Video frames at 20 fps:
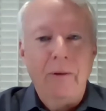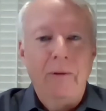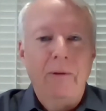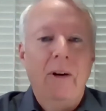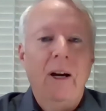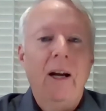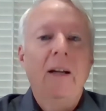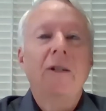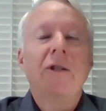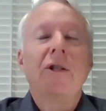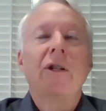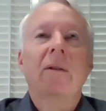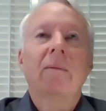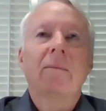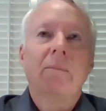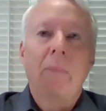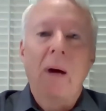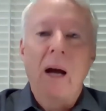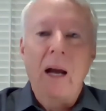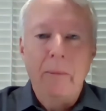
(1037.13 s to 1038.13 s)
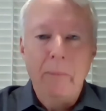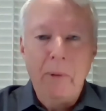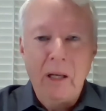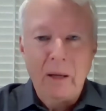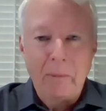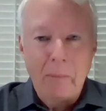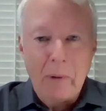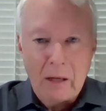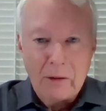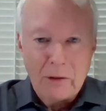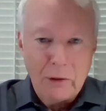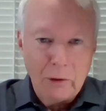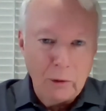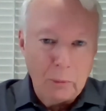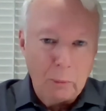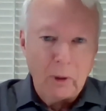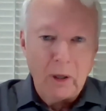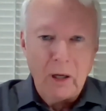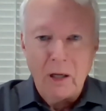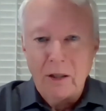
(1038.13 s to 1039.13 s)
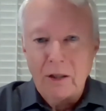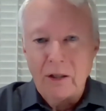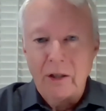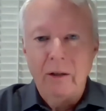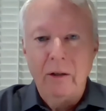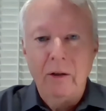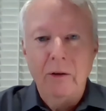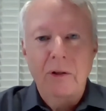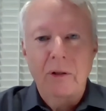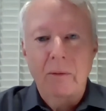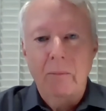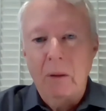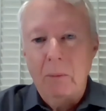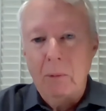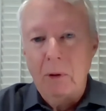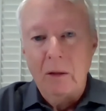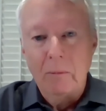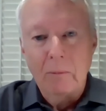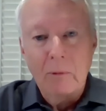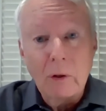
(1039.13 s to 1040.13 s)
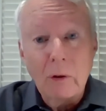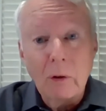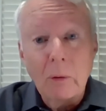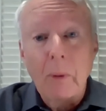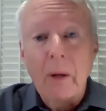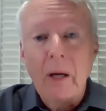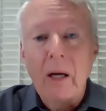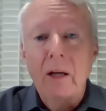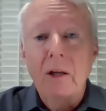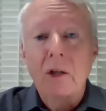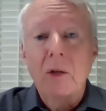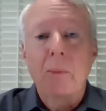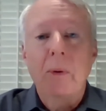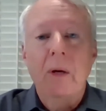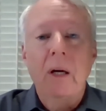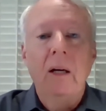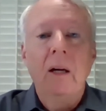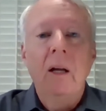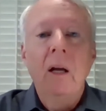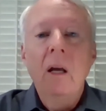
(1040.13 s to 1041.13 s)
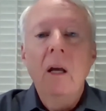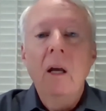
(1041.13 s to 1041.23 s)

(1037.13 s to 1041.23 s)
Right? You buy a Mickey Mouse toothbrush and use some bubblegum toothpaste, but